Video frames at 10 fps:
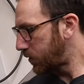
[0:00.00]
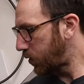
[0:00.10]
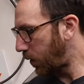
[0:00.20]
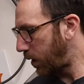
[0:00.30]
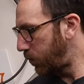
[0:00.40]

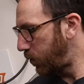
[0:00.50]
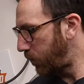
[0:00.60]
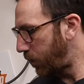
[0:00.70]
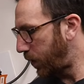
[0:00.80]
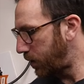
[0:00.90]
So I
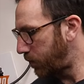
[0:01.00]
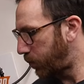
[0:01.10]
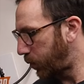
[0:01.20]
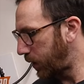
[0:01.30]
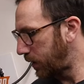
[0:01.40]
moved the button
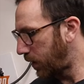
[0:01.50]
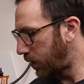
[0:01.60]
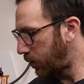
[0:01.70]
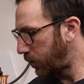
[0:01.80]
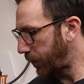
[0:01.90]
pretty
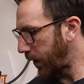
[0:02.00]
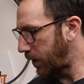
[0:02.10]
low.